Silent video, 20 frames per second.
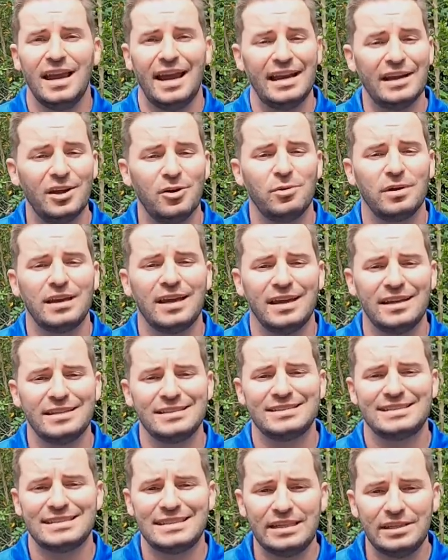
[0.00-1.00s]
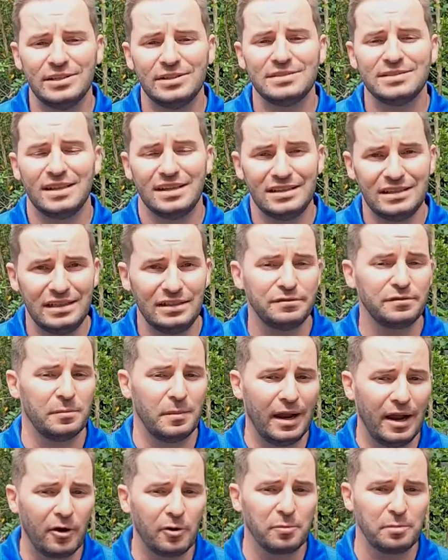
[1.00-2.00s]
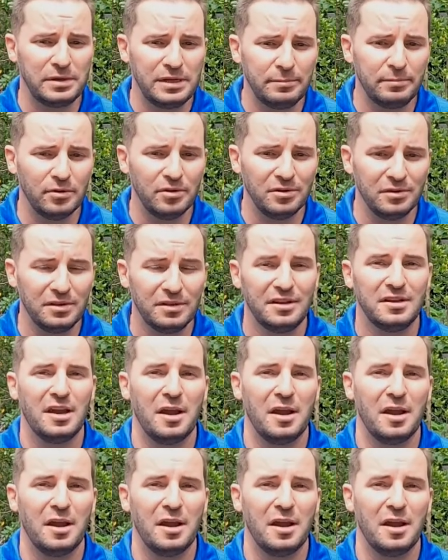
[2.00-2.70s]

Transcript: I know what kind of skills I need from our people.